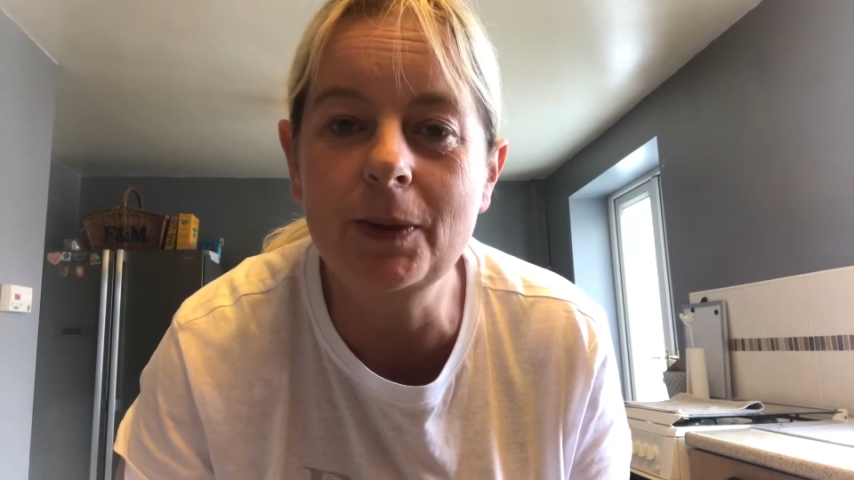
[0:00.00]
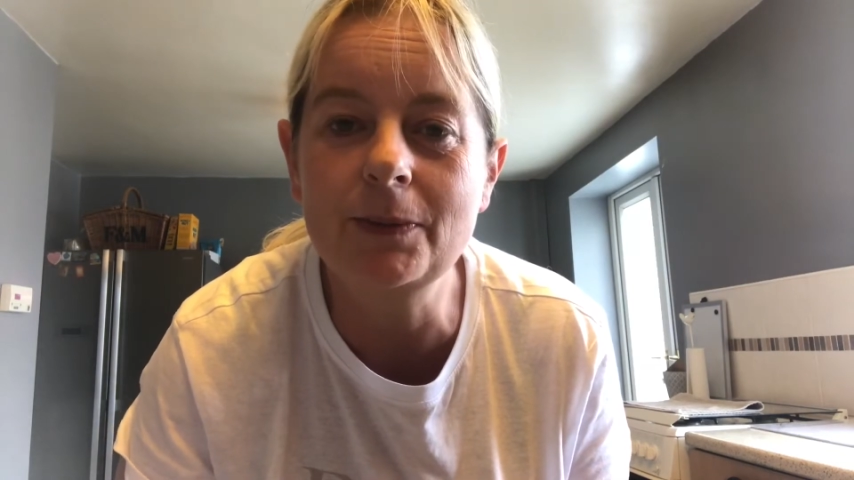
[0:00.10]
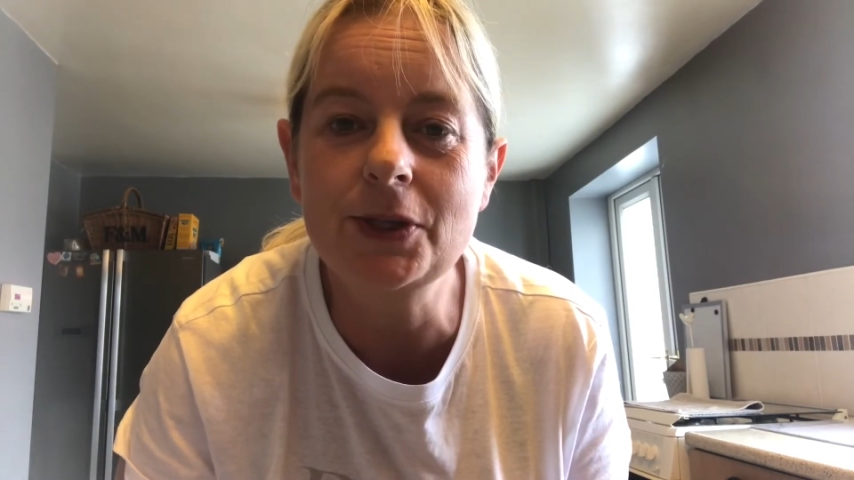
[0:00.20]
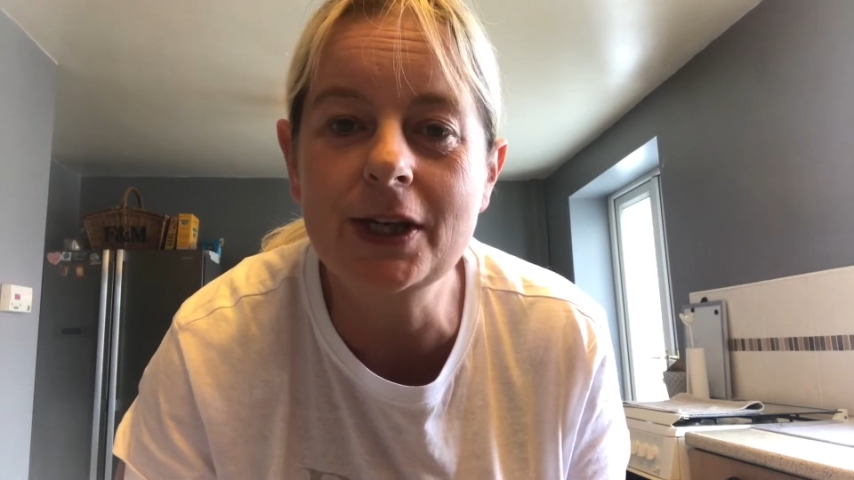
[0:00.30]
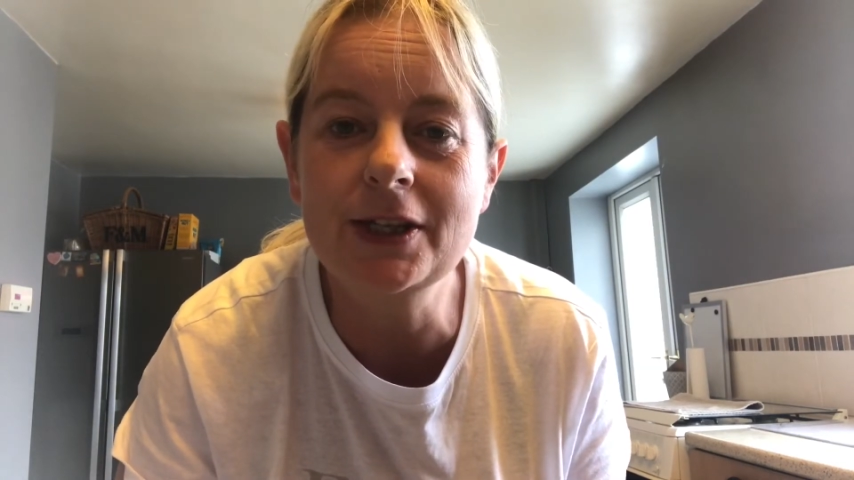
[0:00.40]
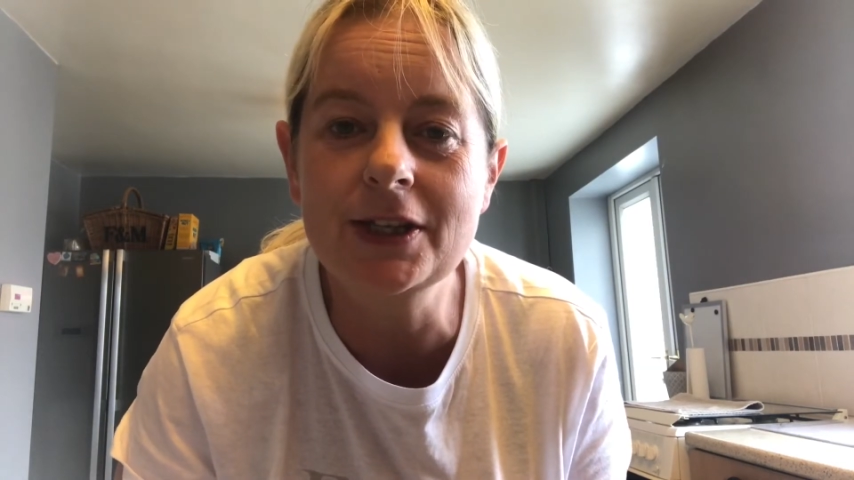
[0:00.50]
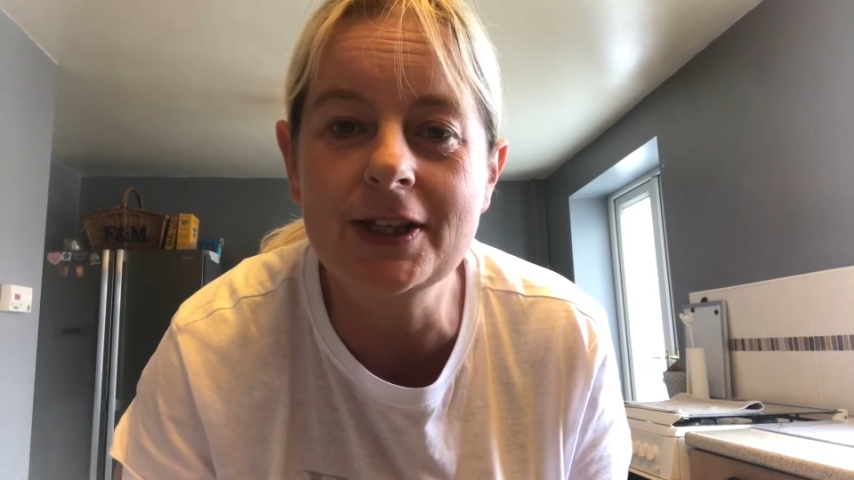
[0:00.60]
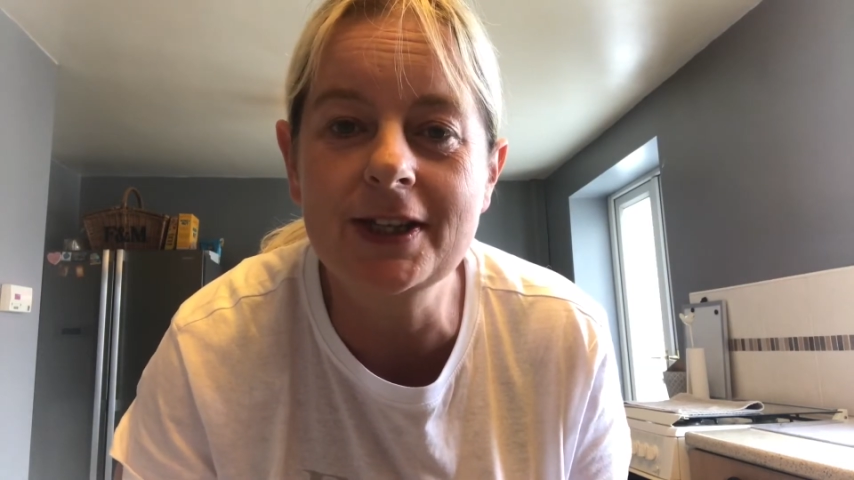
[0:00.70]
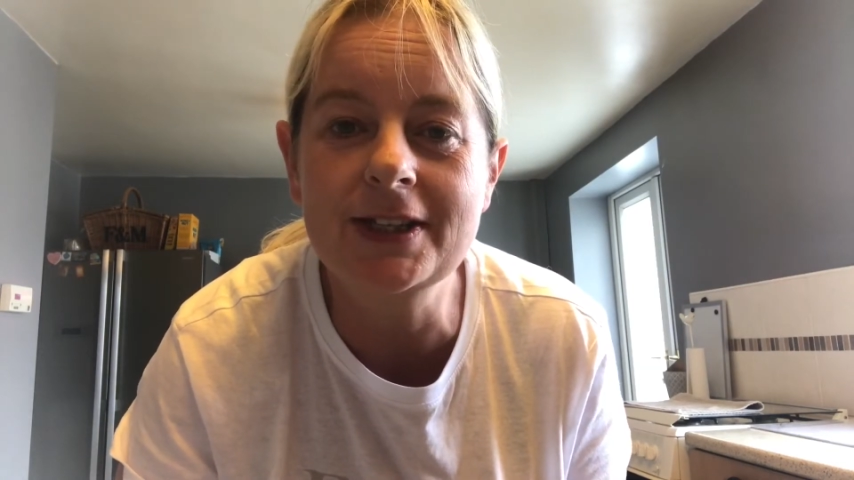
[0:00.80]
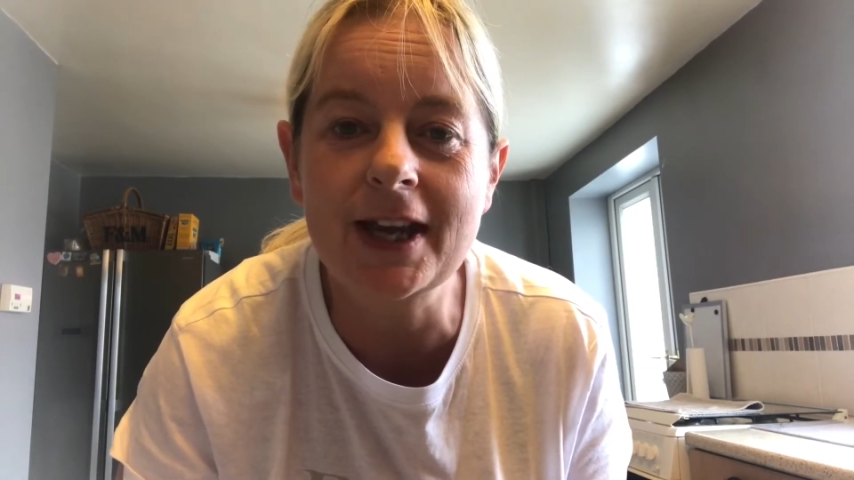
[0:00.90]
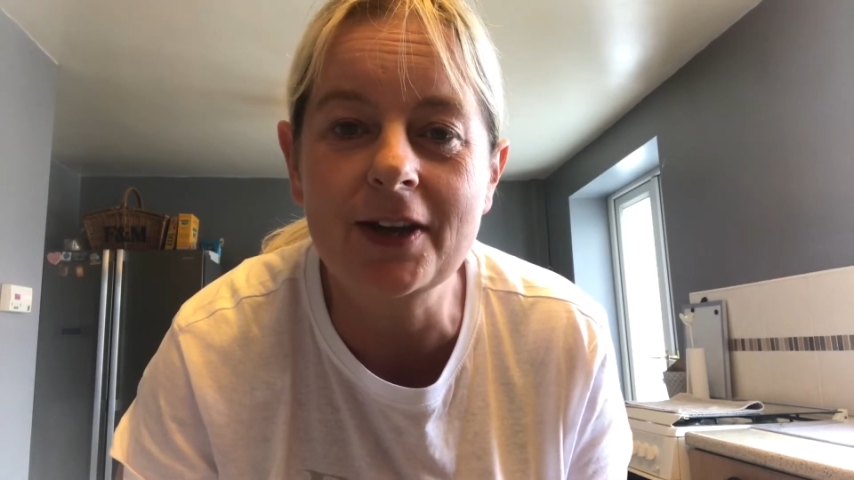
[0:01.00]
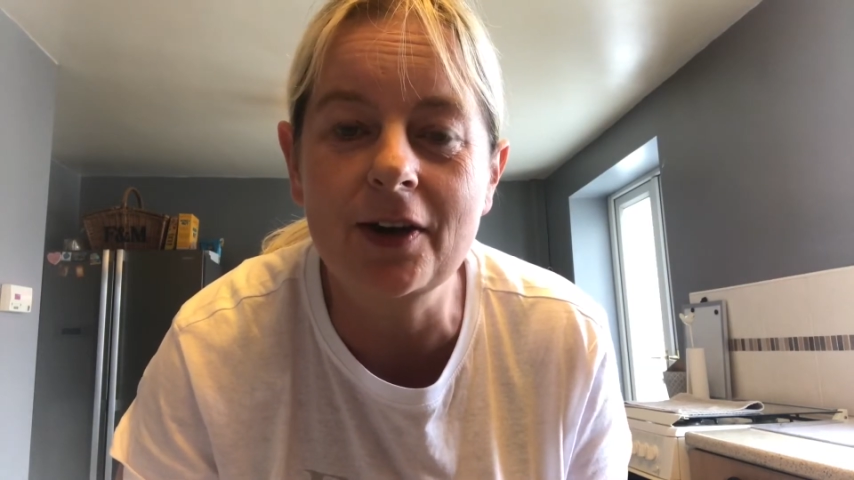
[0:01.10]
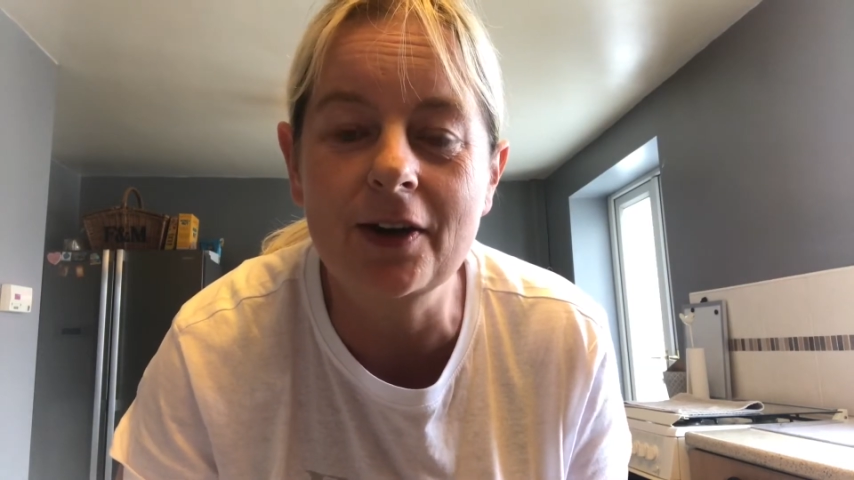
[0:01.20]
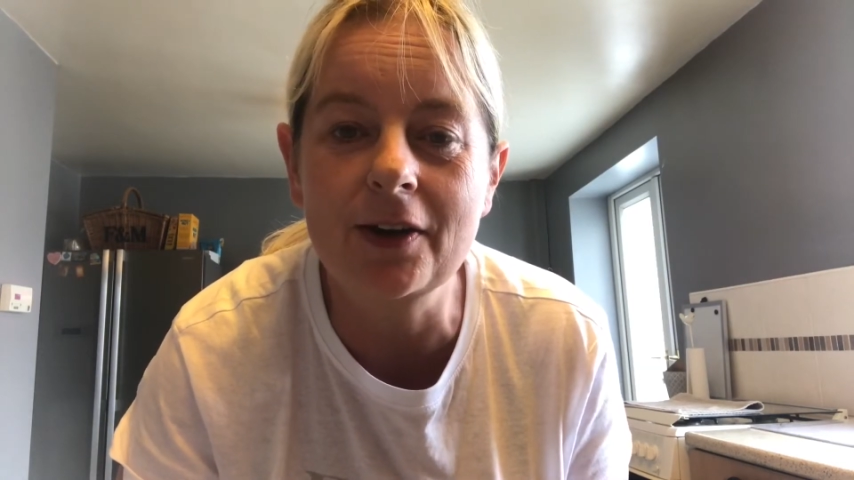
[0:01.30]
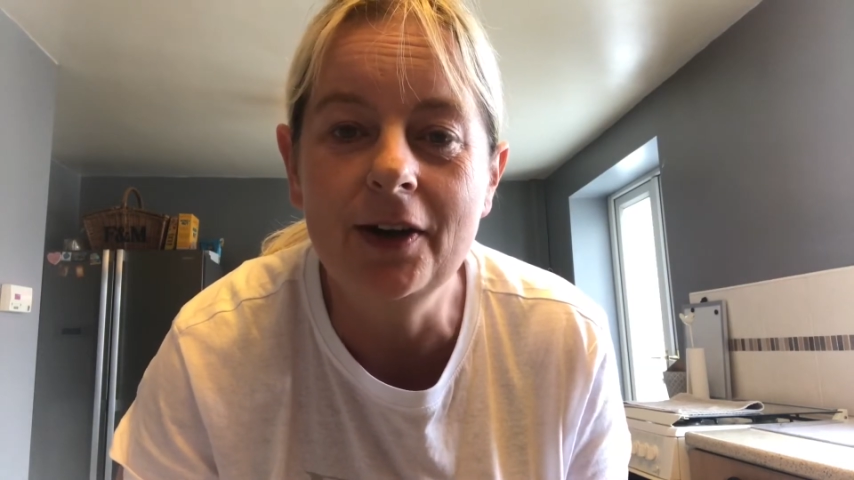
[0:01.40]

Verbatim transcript: I'm changing the decor.